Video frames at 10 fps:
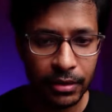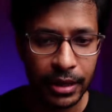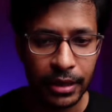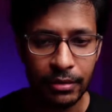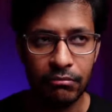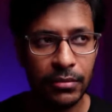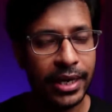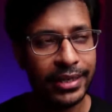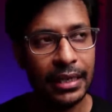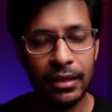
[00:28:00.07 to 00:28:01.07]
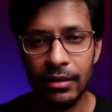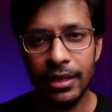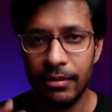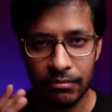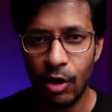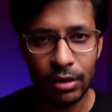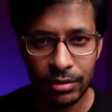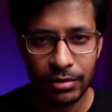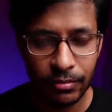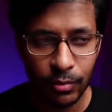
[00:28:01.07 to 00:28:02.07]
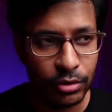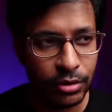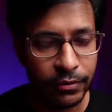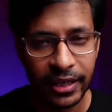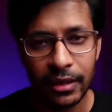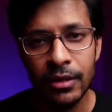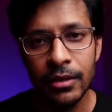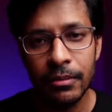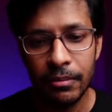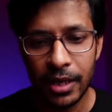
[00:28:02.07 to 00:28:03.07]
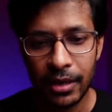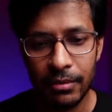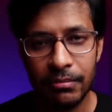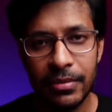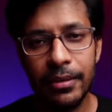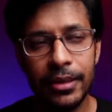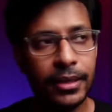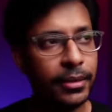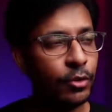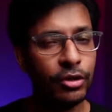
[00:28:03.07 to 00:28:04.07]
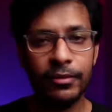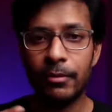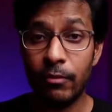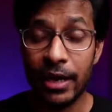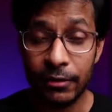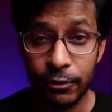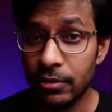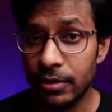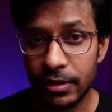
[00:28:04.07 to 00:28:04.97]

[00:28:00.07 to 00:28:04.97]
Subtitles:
in, I think, in uh, most of the mobile phones.